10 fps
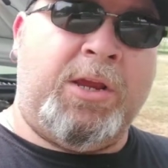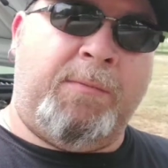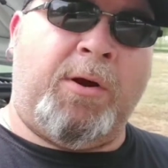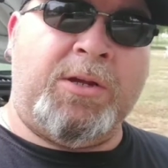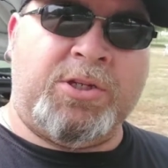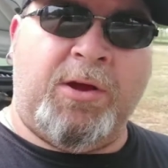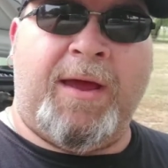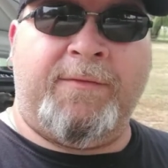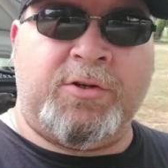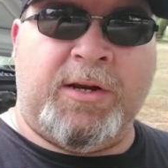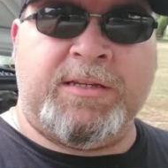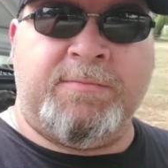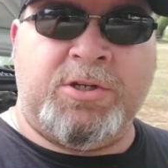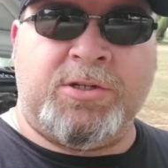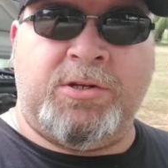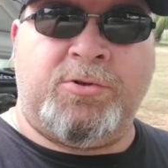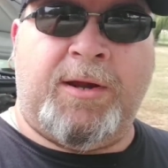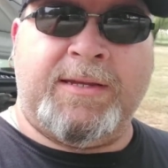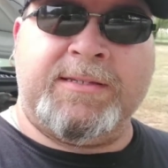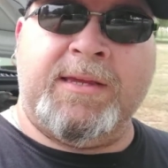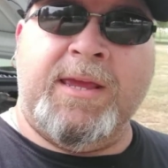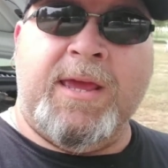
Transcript: you probably should go have your transmission addressed,